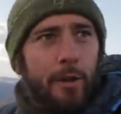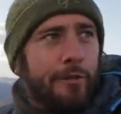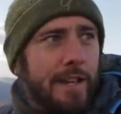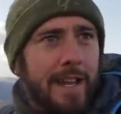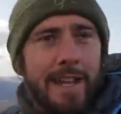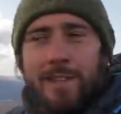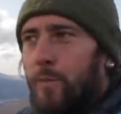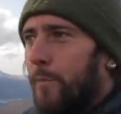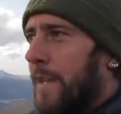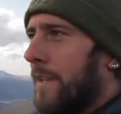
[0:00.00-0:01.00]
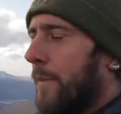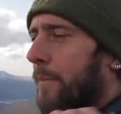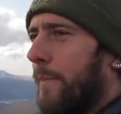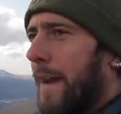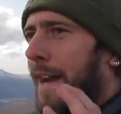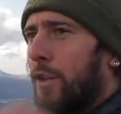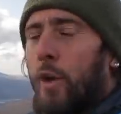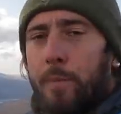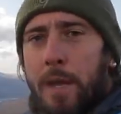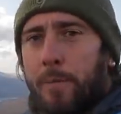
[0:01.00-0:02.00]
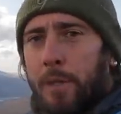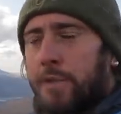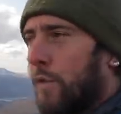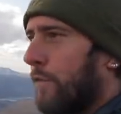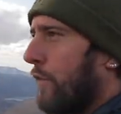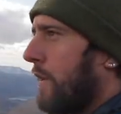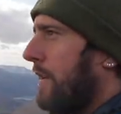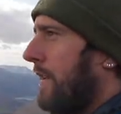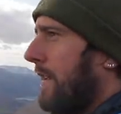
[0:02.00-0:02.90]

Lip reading: loving it, it doesn't mean that I know people are suffering